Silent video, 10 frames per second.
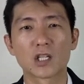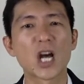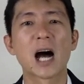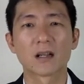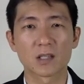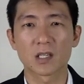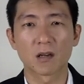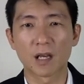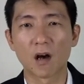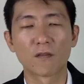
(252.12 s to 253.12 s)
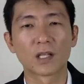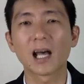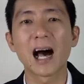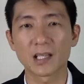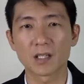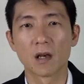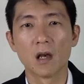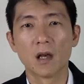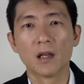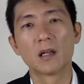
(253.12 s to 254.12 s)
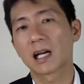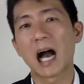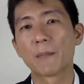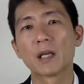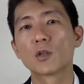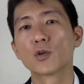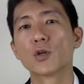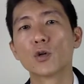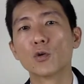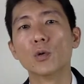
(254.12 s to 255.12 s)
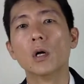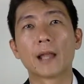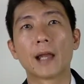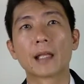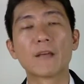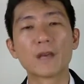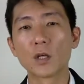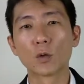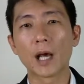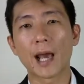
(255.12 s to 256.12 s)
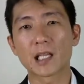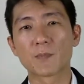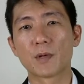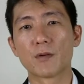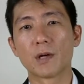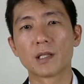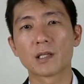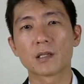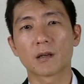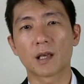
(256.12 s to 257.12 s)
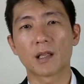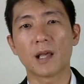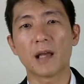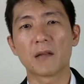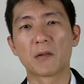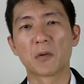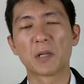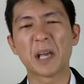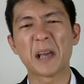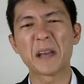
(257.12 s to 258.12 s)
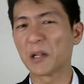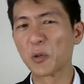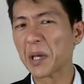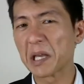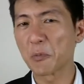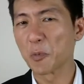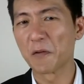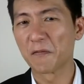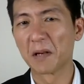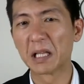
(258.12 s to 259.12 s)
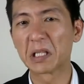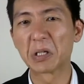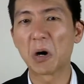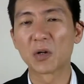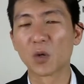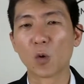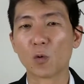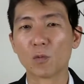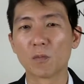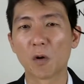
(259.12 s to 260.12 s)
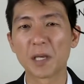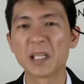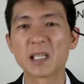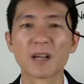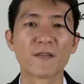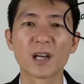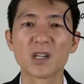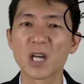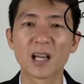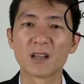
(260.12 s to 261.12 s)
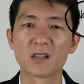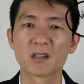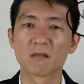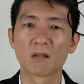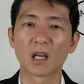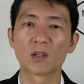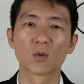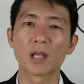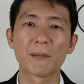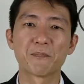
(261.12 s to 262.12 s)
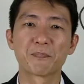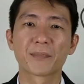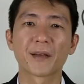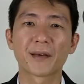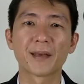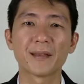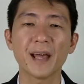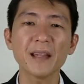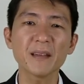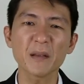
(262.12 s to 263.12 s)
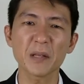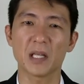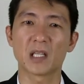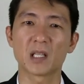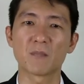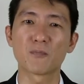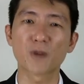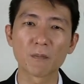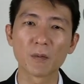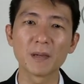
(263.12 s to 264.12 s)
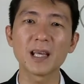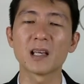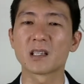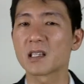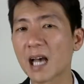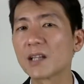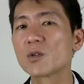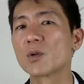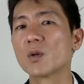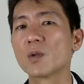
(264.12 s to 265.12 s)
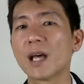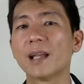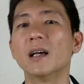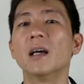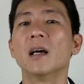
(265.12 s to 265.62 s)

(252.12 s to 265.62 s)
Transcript: chunks of the task, they're coming to you and giving you the experience, that they are doing it with little or no or insignificant challenge to them, then it probably is a sign to you that